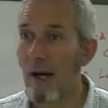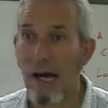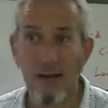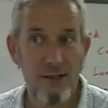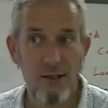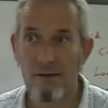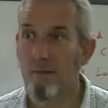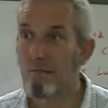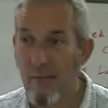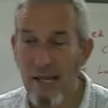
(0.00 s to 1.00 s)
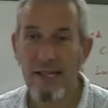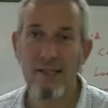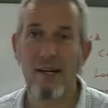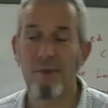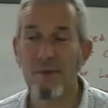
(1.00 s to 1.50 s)
and many
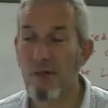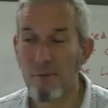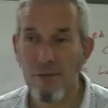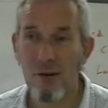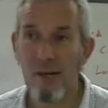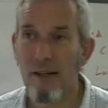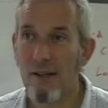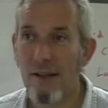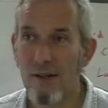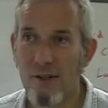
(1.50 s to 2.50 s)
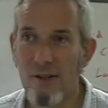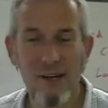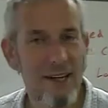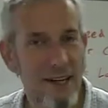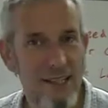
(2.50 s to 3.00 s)
times, I'm sorry, I'm
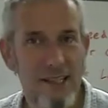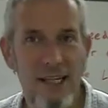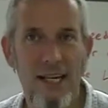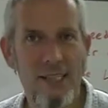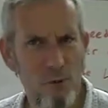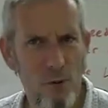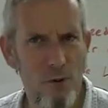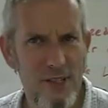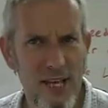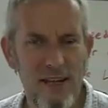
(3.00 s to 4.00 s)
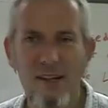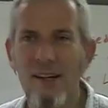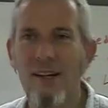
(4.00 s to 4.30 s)
sorry, I didn't catch that. What was that?